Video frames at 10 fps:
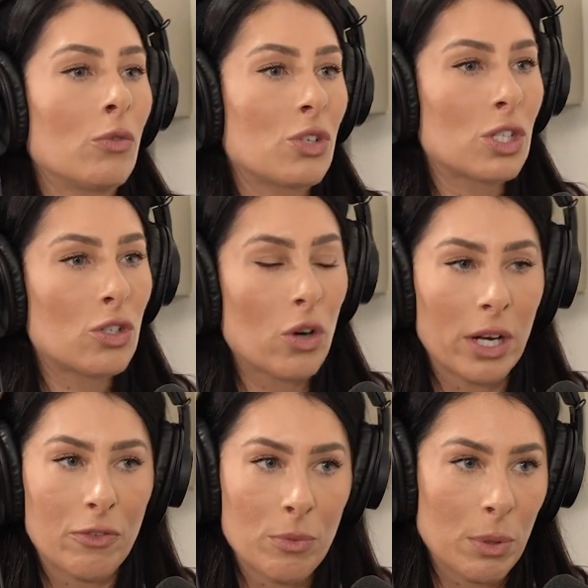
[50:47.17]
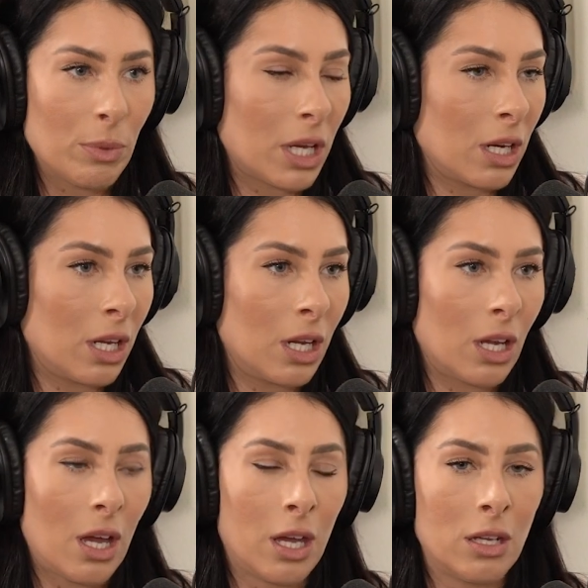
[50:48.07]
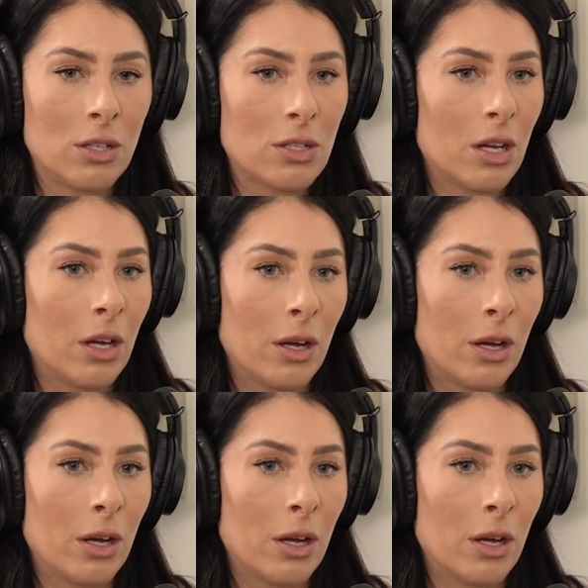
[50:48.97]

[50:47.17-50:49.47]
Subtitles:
just starting from the beginning and